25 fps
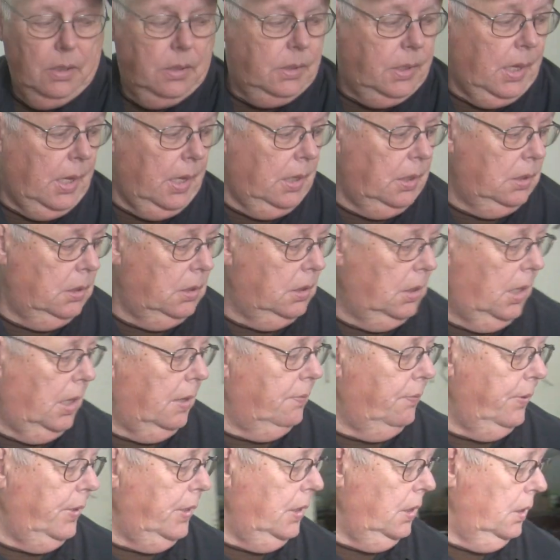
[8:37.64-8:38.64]
that
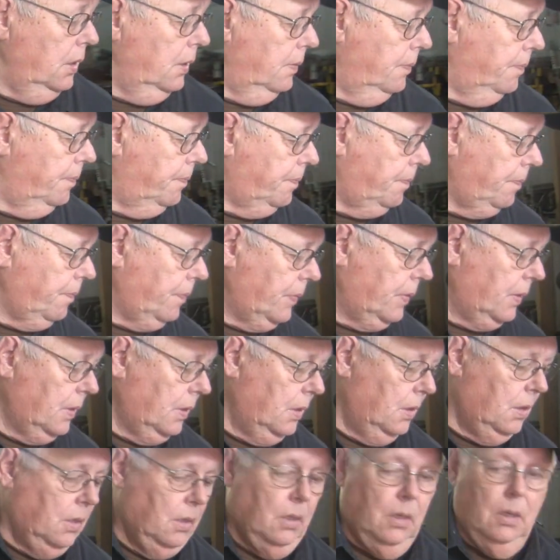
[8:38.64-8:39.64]
every
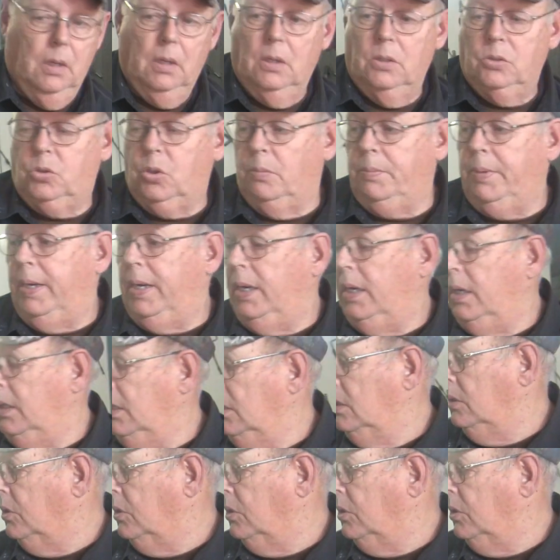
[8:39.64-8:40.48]
so many